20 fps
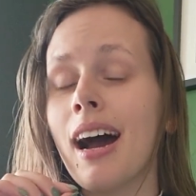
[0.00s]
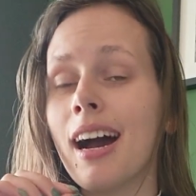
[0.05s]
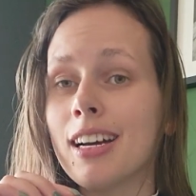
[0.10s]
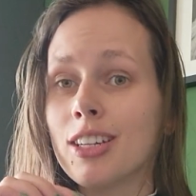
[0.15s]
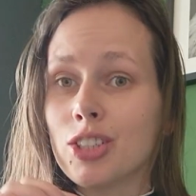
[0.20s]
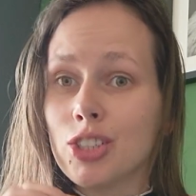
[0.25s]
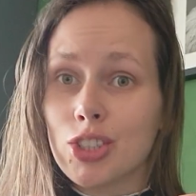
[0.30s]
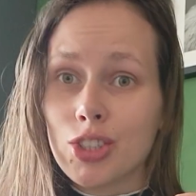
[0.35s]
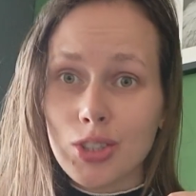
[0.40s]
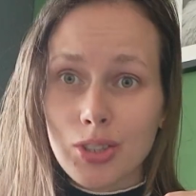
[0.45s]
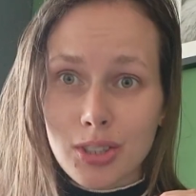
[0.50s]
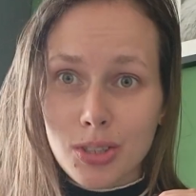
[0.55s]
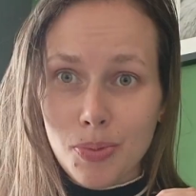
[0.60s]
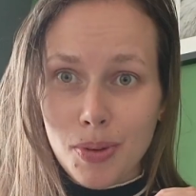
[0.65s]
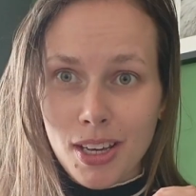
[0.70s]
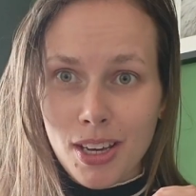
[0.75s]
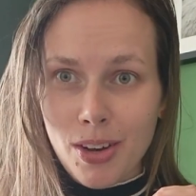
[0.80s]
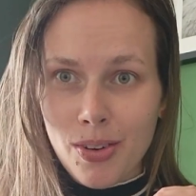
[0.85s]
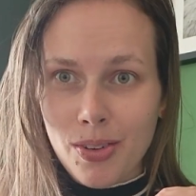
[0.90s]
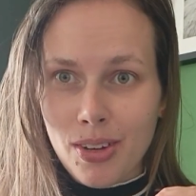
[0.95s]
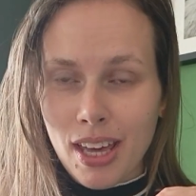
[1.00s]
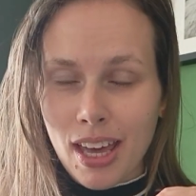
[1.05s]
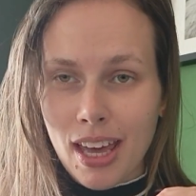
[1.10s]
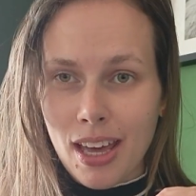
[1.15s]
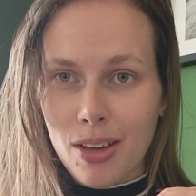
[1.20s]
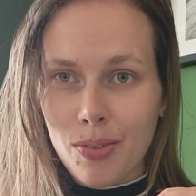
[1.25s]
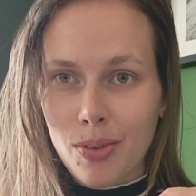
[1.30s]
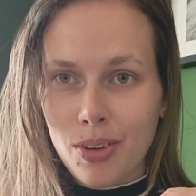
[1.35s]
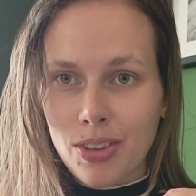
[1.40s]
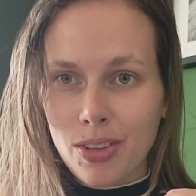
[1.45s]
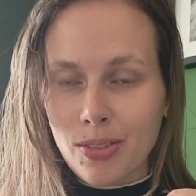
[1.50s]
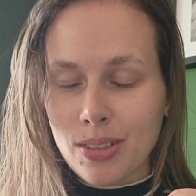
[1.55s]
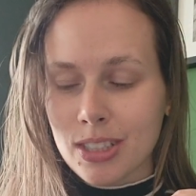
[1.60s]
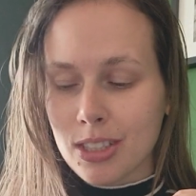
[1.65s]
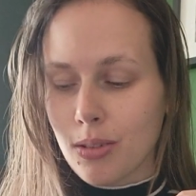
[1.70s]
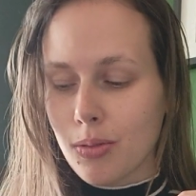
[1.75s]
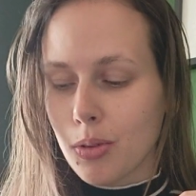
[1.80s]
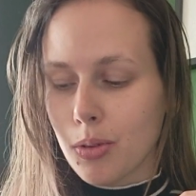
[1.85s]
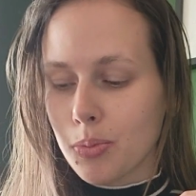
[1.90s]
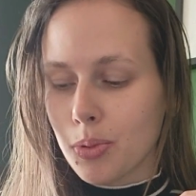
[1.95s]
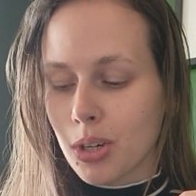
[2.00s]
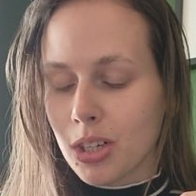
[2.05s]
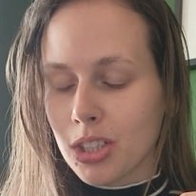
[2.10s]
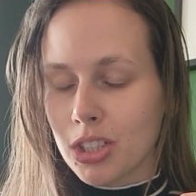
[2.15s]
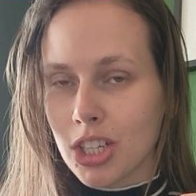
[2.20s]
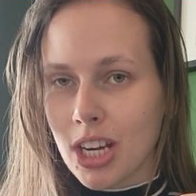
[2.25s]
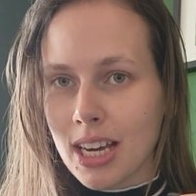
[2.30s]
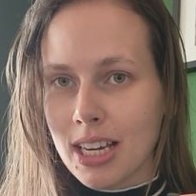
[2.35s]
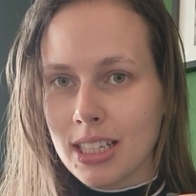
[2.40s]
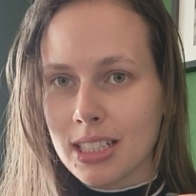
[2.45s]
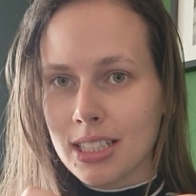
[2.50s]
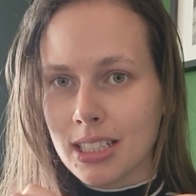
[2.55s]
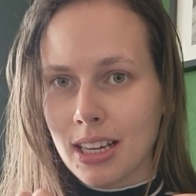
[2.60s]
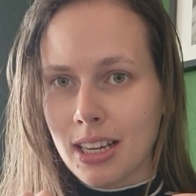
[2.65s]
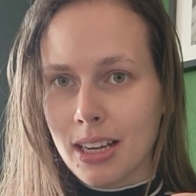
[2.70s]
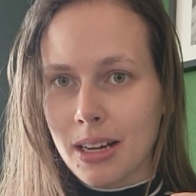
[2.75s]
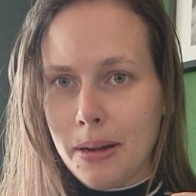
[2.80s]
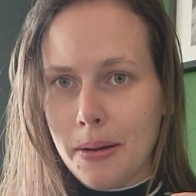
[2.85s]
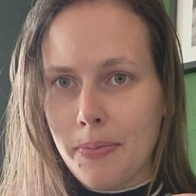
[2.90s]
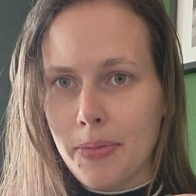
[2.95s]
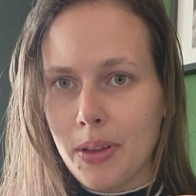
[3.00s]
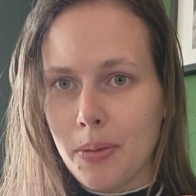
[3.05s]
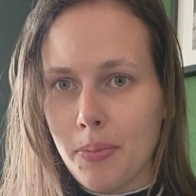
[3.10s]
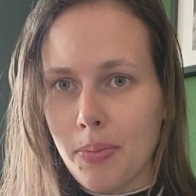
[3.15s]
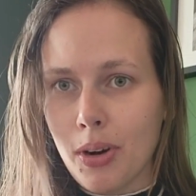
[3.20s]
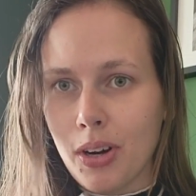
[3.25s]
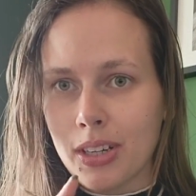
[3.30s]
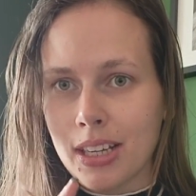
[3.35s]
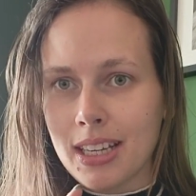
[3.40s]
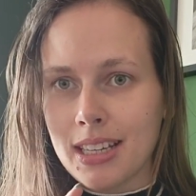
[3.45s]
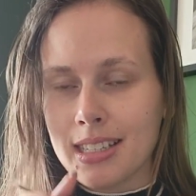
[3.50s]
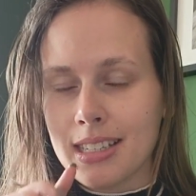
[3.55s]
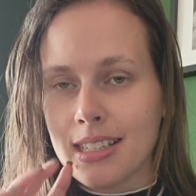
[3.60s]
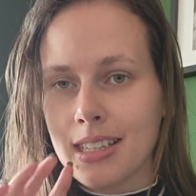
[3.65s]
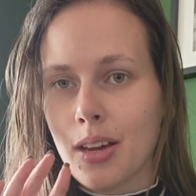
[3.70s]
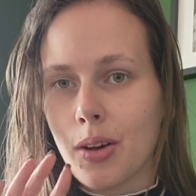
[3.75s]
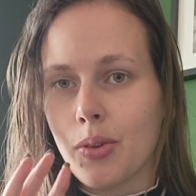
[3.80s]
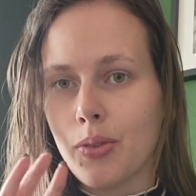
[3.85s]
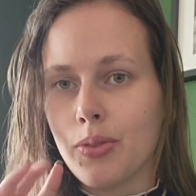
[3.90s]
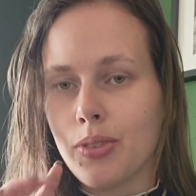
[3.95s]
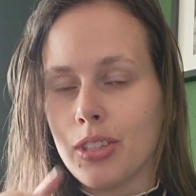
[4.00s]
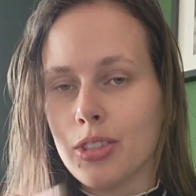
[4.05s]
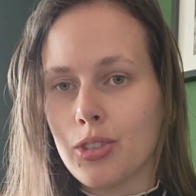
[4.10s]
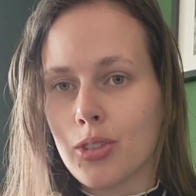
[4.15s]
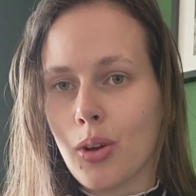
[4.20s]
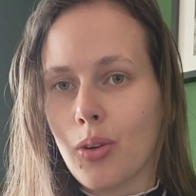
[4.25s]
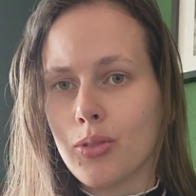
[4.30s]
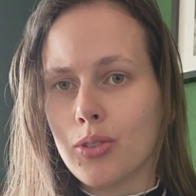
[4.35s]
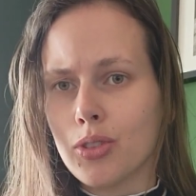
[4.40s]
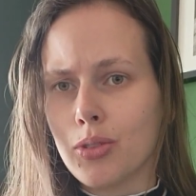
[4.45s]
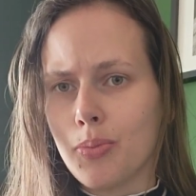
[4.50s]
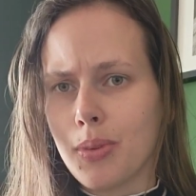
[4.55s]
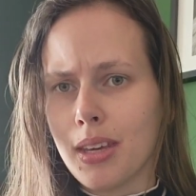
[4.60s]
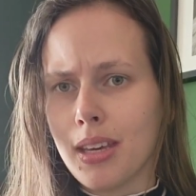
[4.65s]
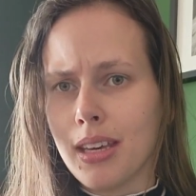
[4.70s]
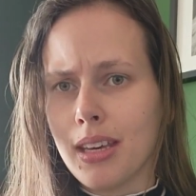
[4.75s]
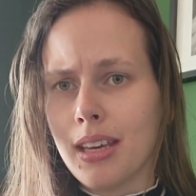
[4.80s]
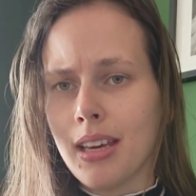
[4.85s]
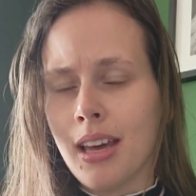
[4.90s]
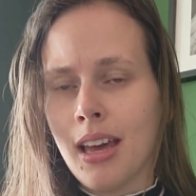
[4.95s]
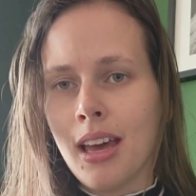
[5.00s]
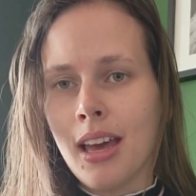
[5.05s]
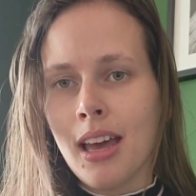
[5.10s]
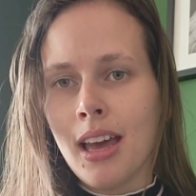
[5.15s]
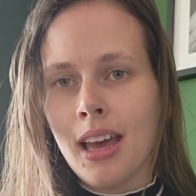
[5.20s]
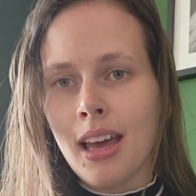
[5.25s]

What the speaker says: I should be okay with the rest of the project. The body itself is going to be